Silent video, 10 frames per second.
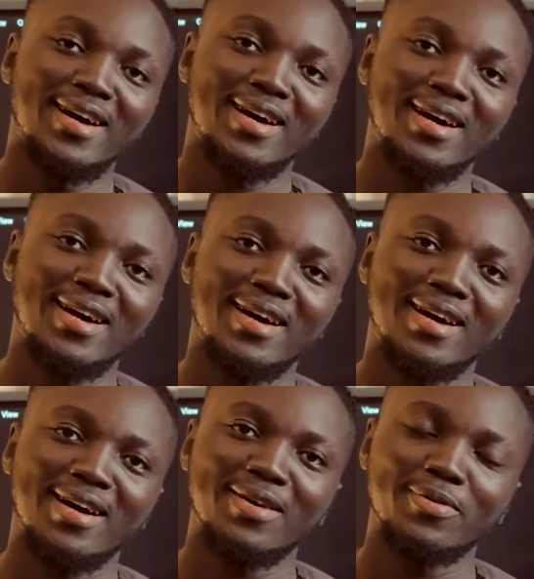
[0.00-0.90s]

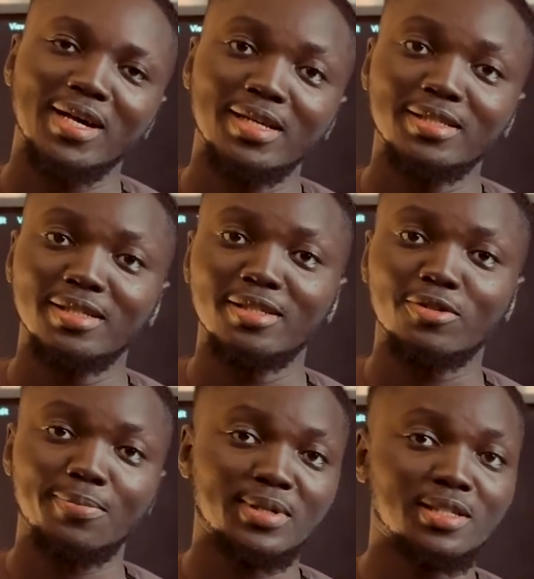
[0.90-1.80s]
will I say the
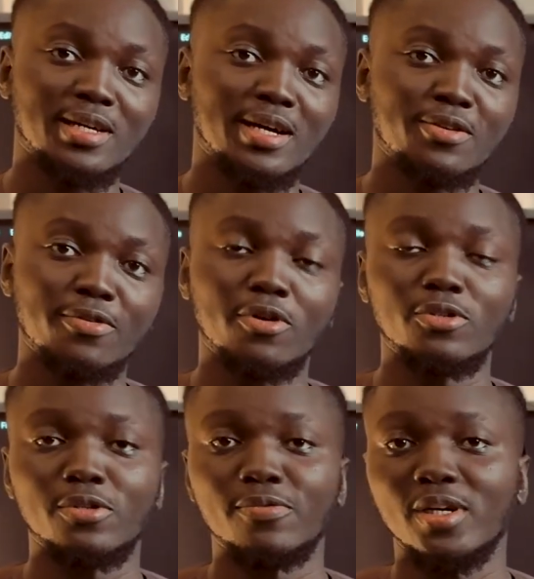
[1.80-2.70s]
topic is kind of
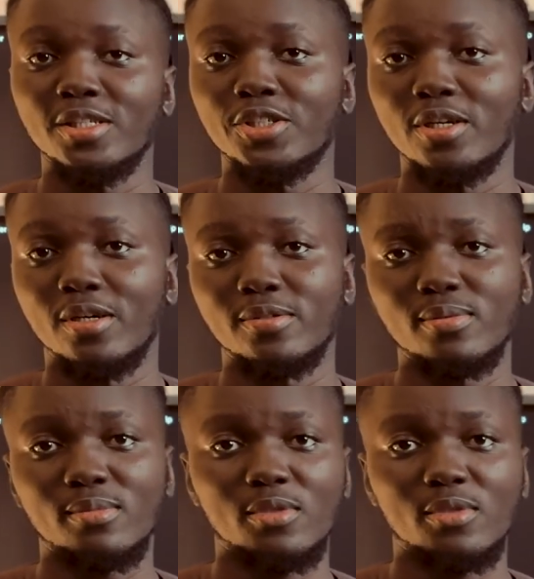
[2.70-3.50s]
controversial?